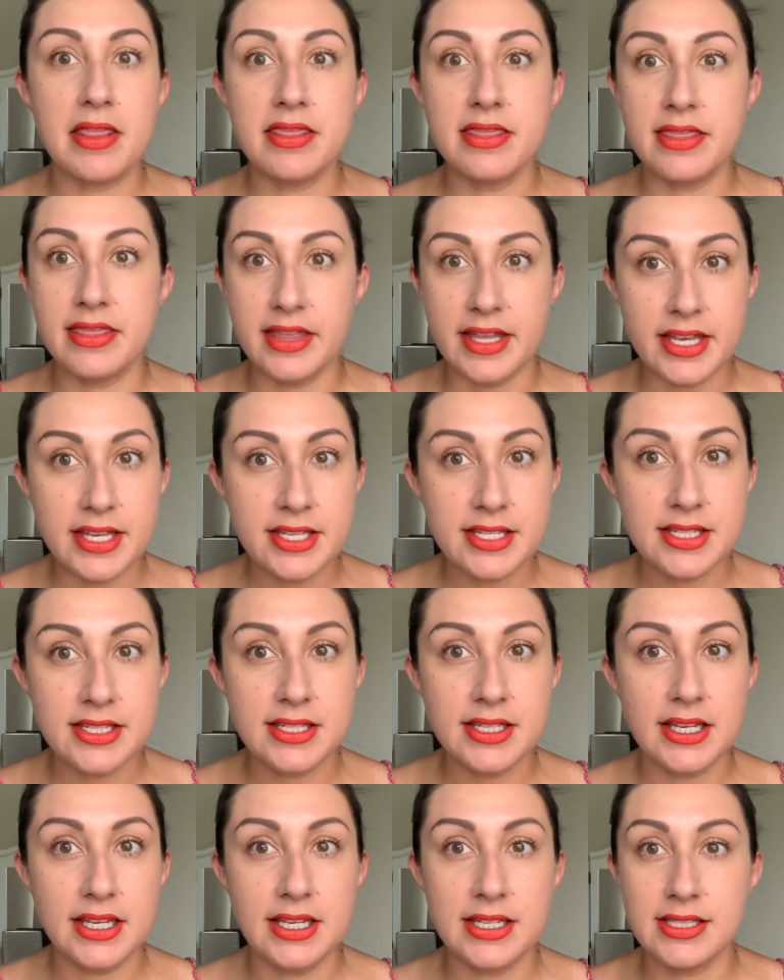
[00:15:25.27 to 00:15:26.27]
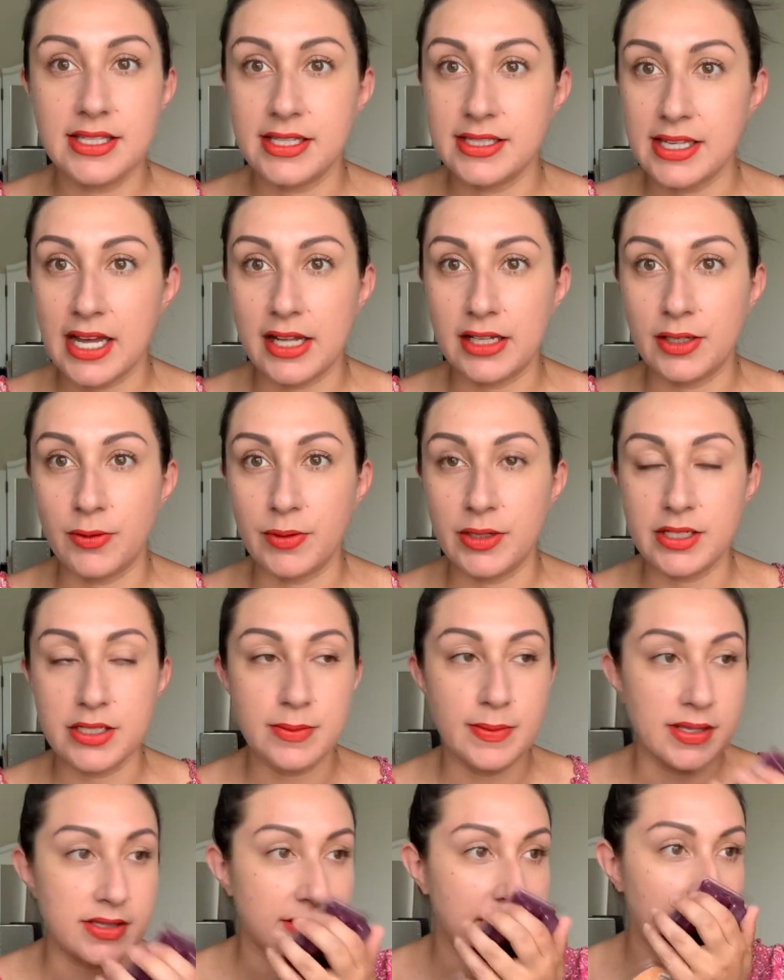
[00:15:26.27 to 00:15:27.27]
This is exactly what it
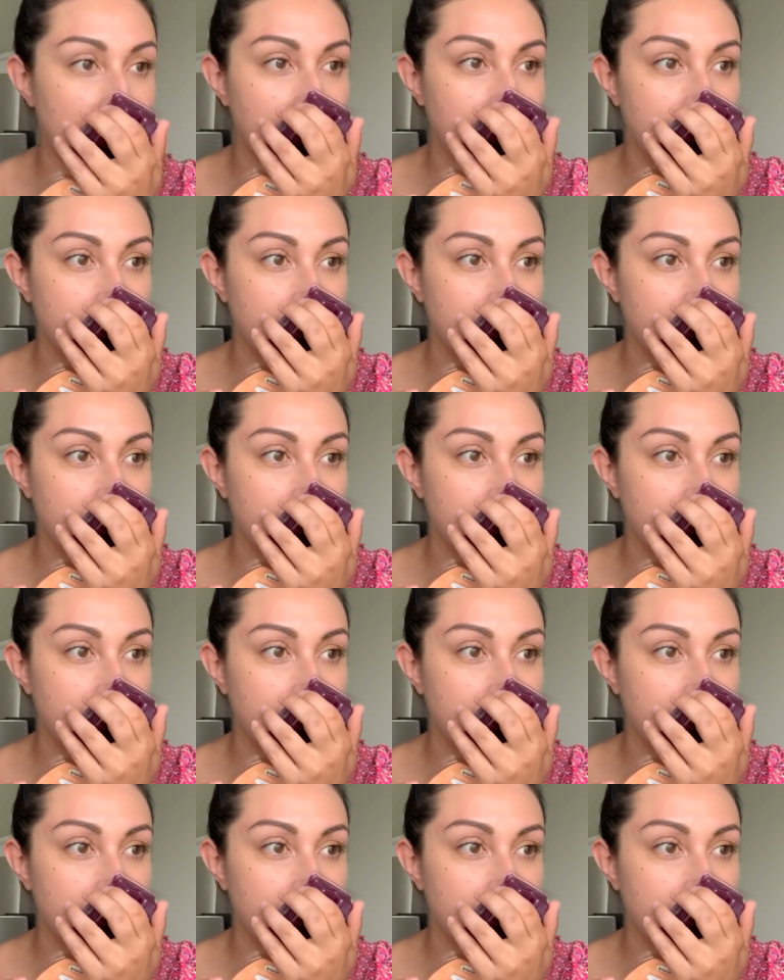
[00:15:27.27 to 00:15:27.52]
smells like.